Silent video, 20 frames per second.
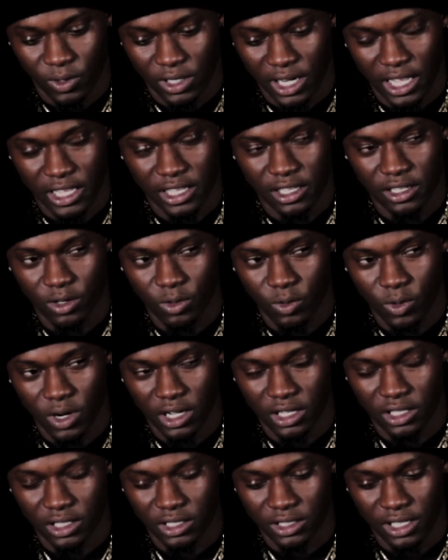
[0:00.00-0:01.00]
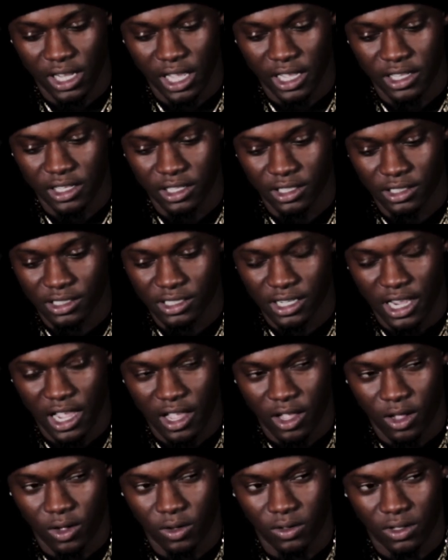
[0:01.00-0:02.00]
When I hear the record and I hear the
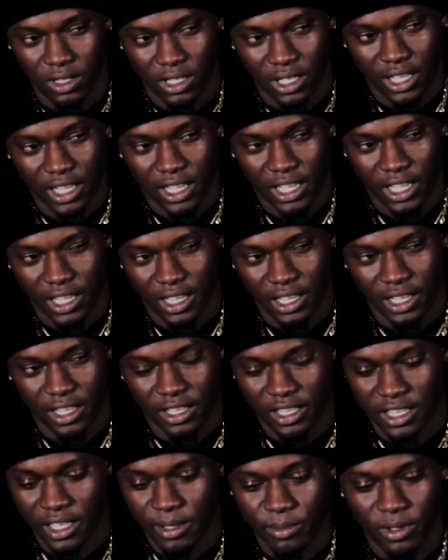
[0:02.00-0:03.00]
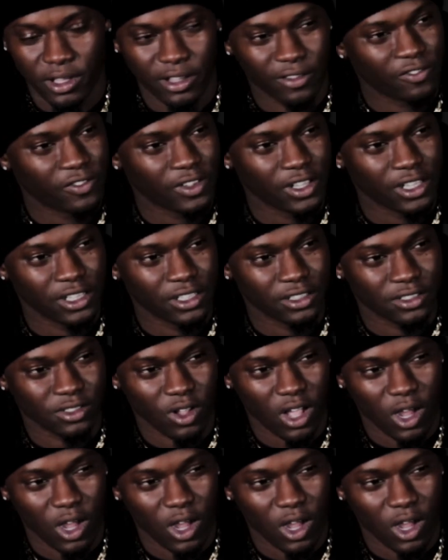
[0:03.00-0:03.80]
sound, it give me a feeling.